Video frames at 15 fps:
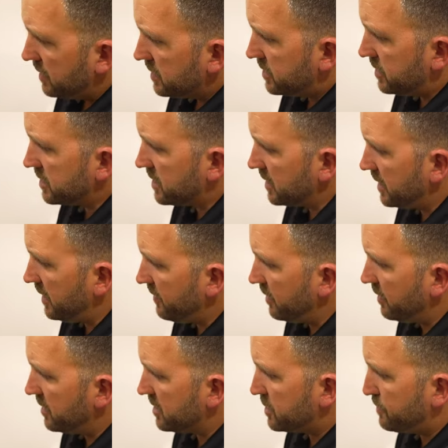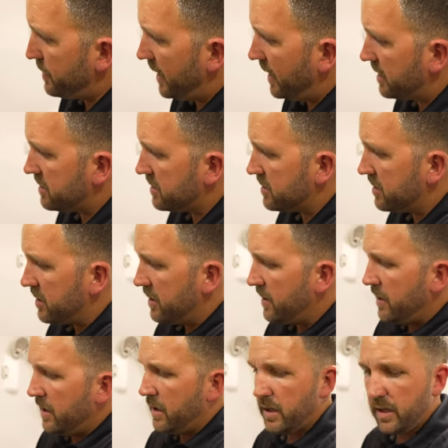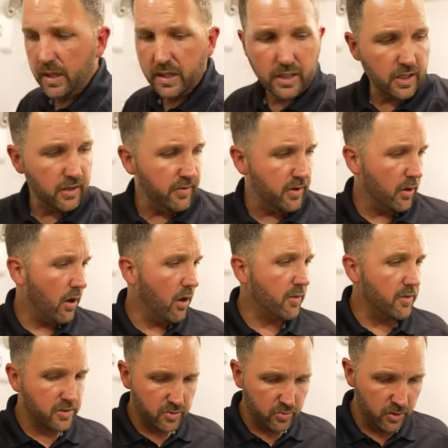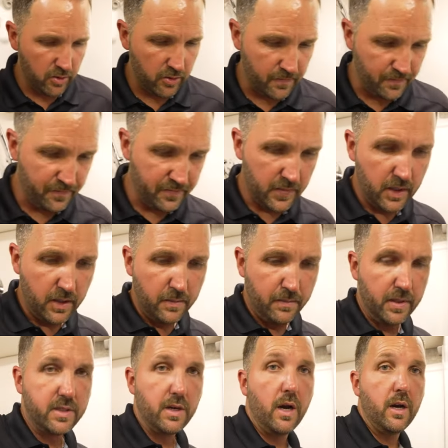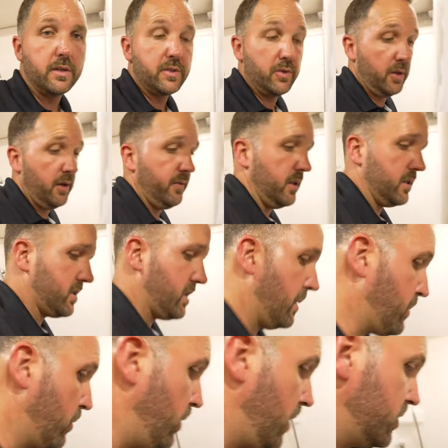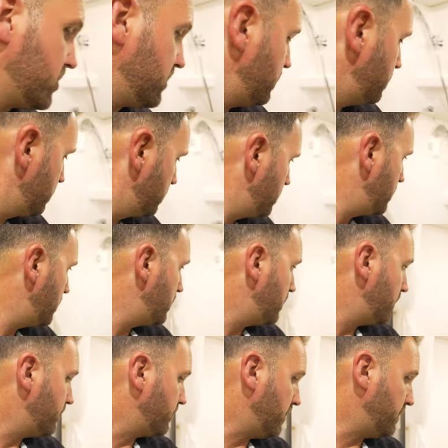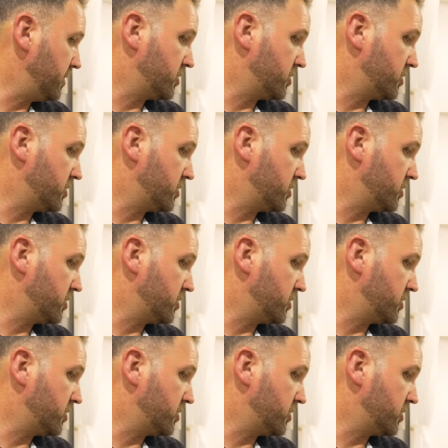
just to give you this space and to give you all this room, but to also give you the separation from